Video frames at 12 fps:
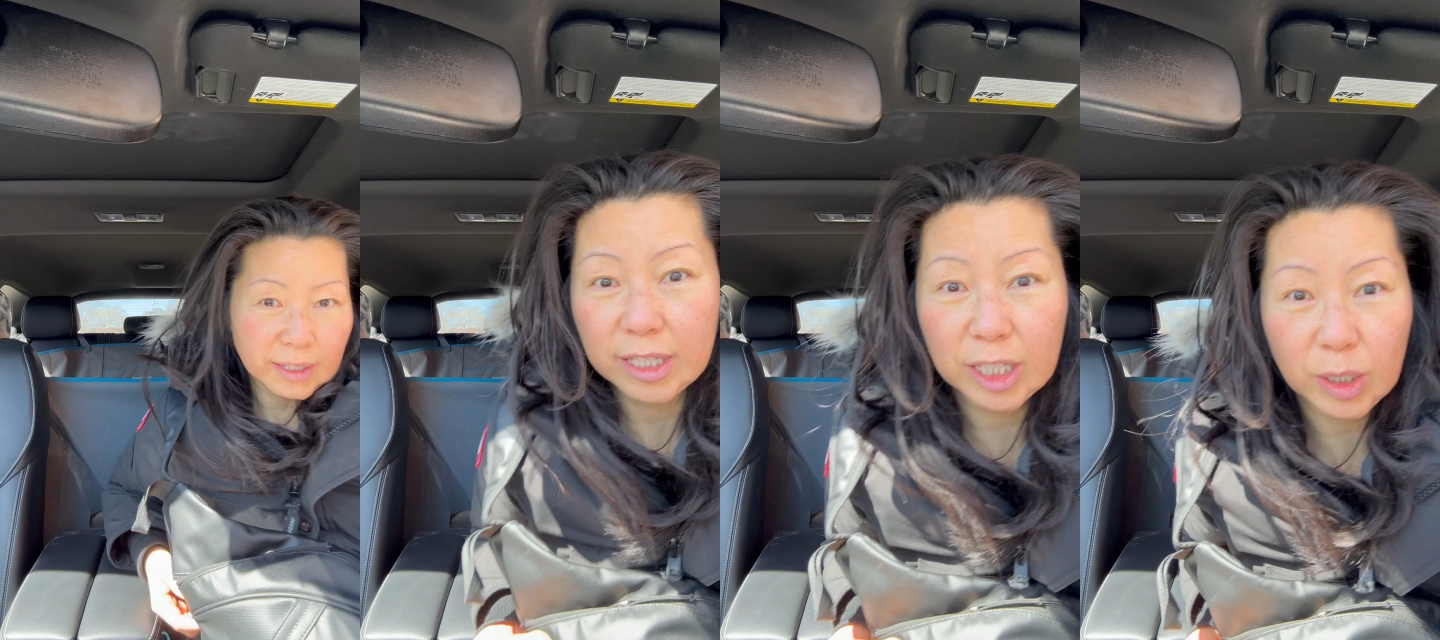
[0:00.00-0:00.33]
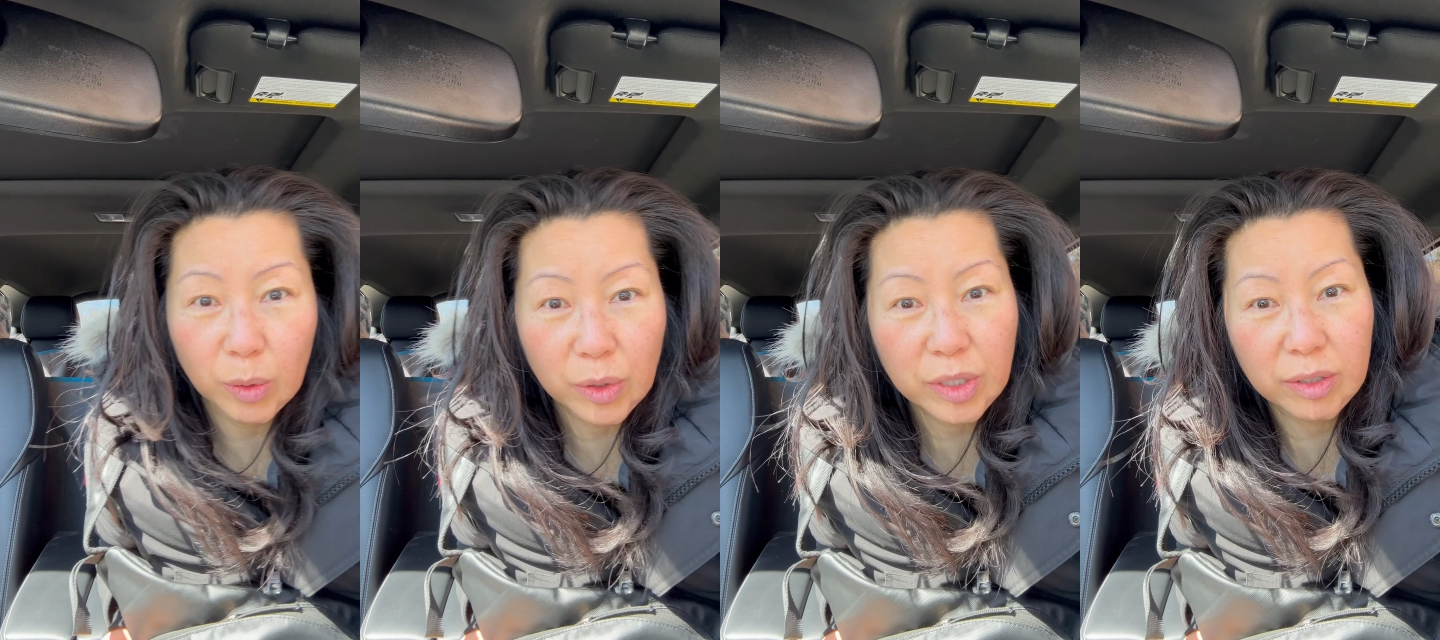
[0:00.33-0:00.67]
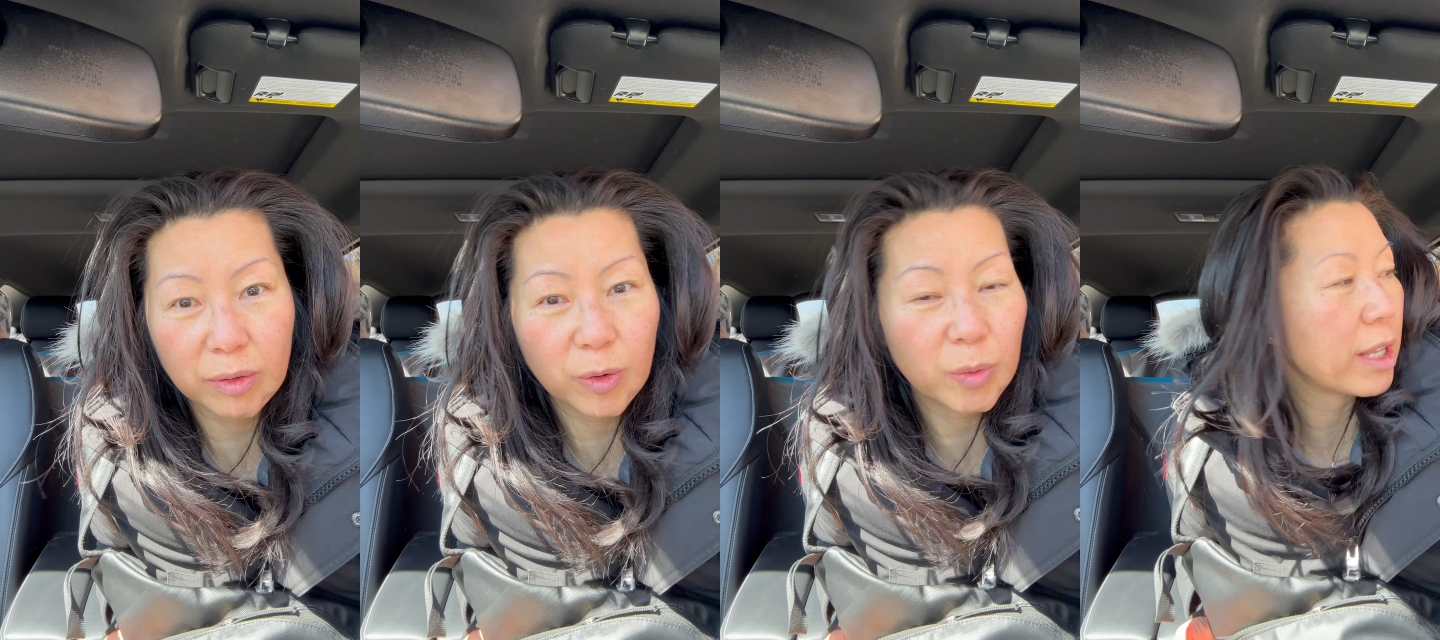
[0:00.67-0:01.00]

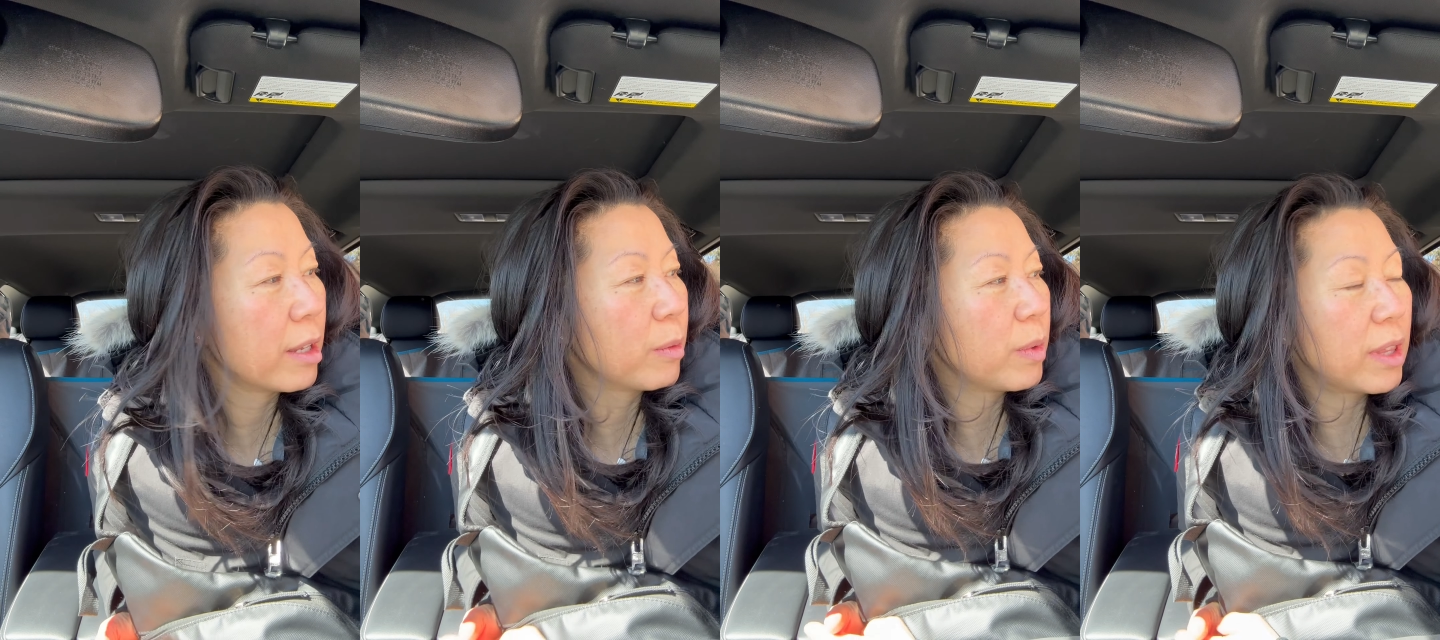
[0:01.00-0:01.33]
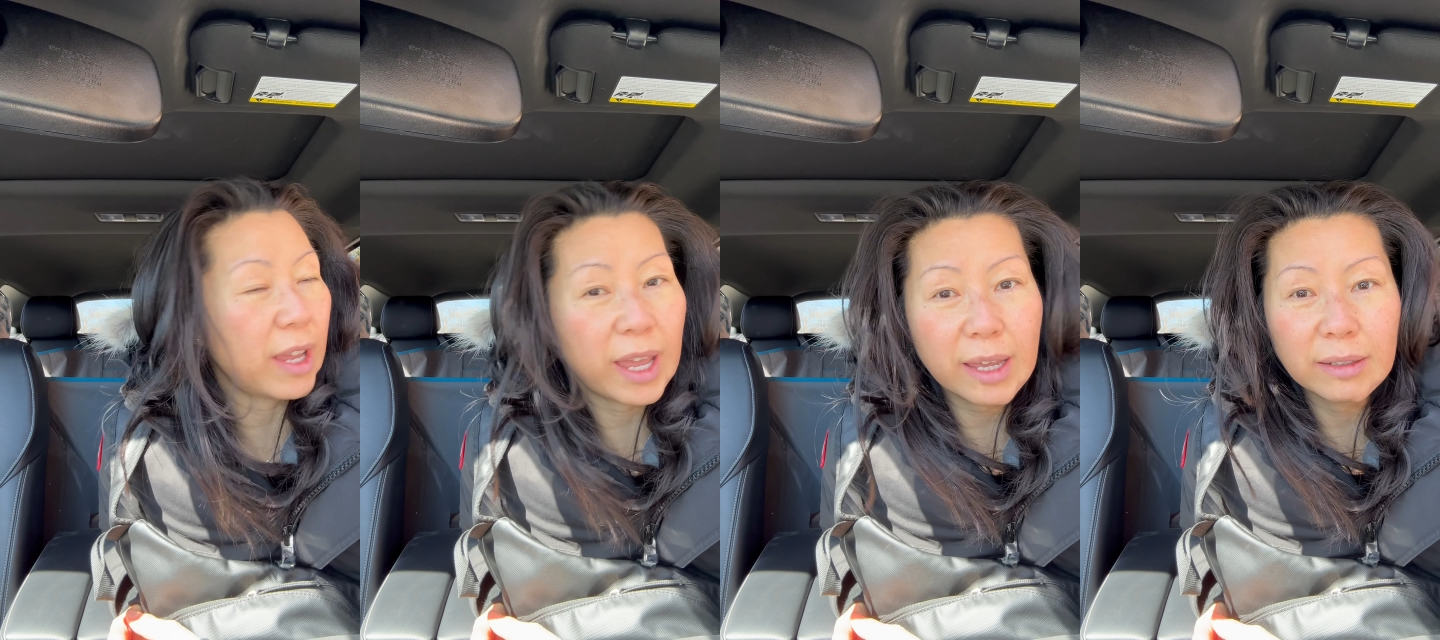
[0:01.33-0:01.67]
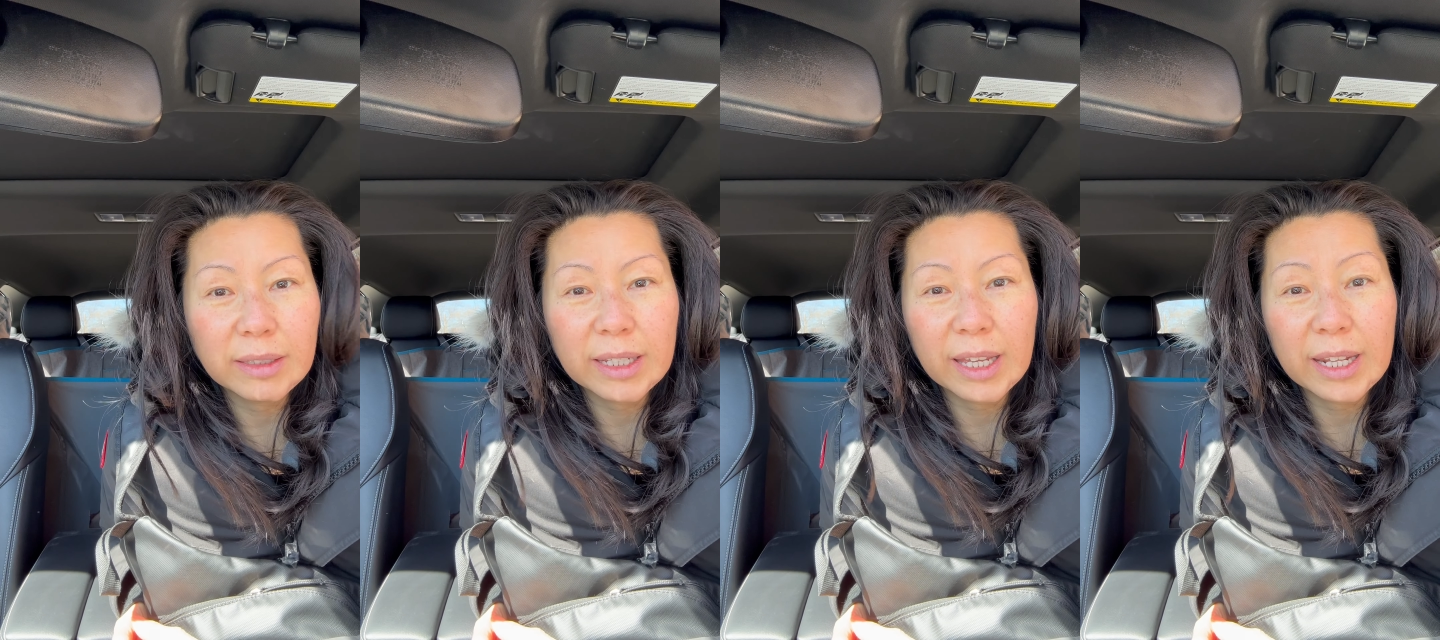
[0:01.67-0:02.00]
snowstorm with the
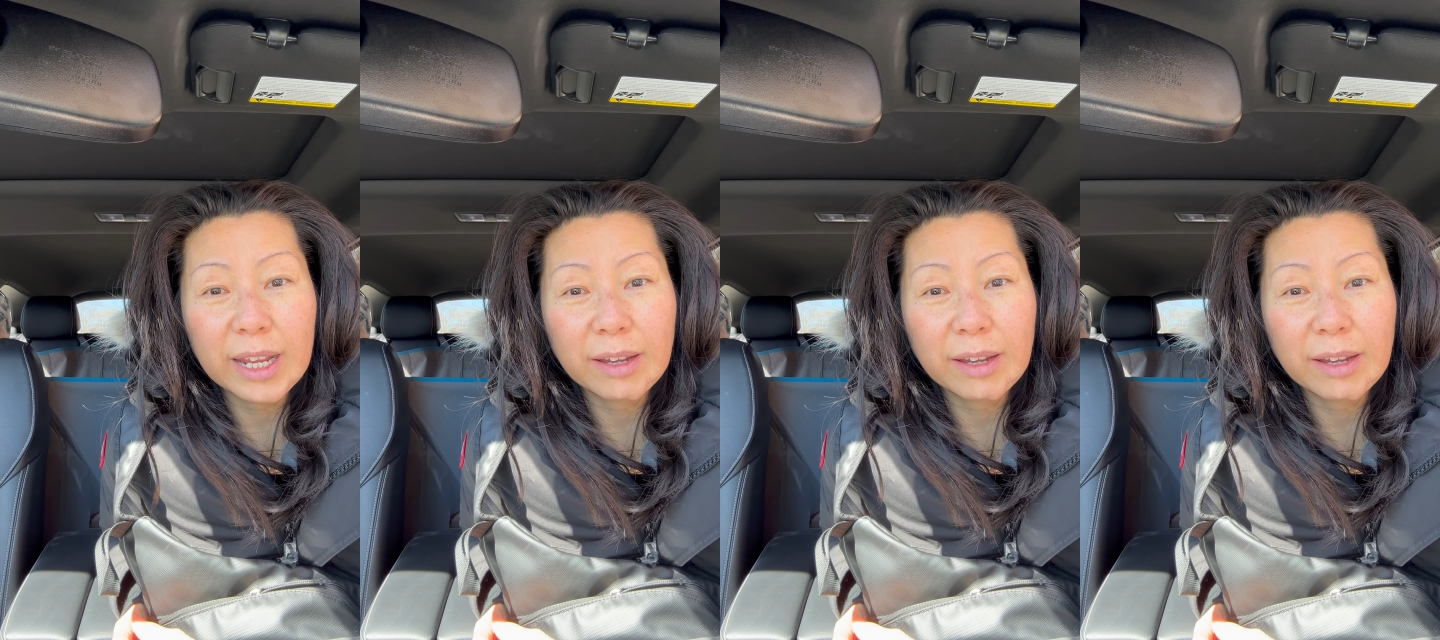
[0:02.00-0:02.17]
hailing and